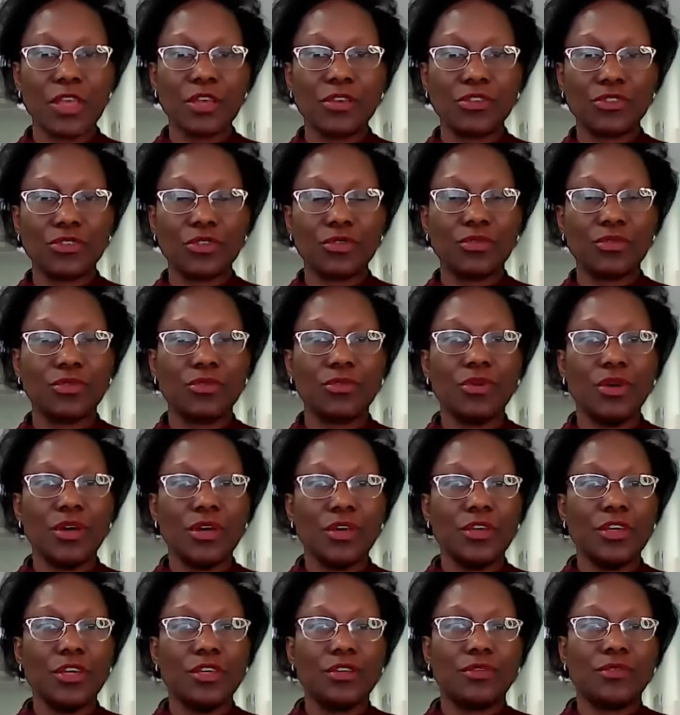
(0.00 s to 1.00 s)
So,
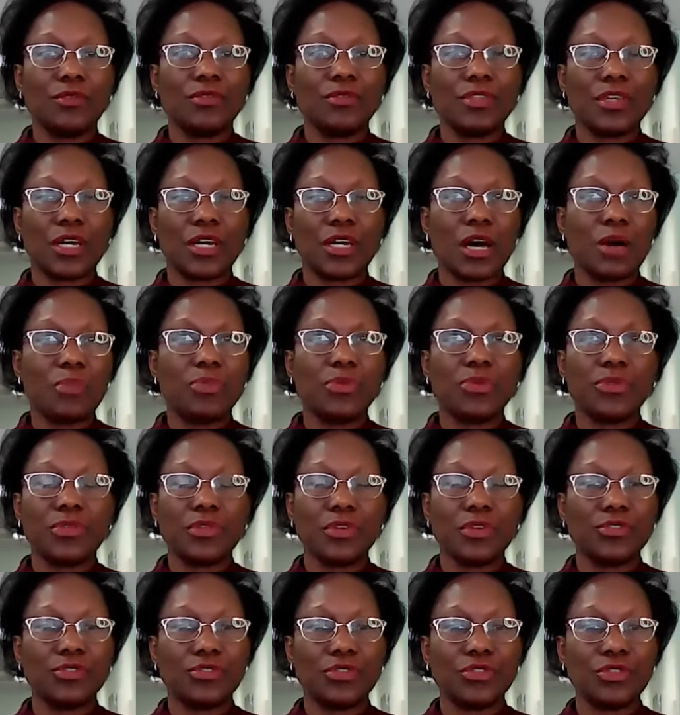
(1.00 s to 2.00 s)
there are a couple of
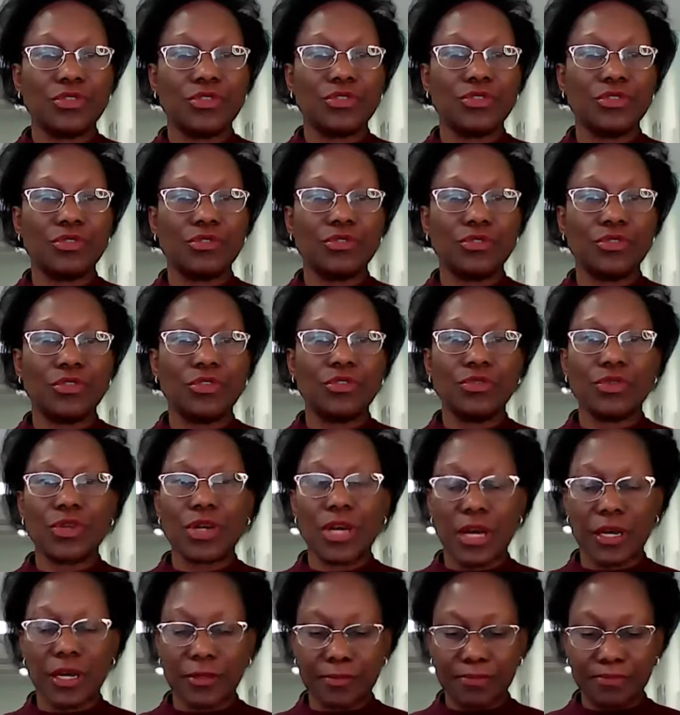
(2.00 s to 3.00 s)
things you could look
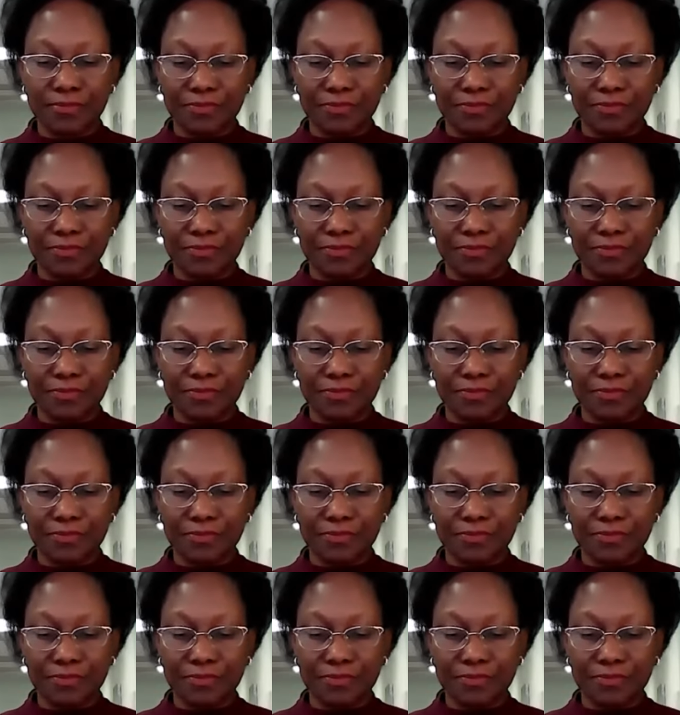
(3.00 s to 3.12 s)
at.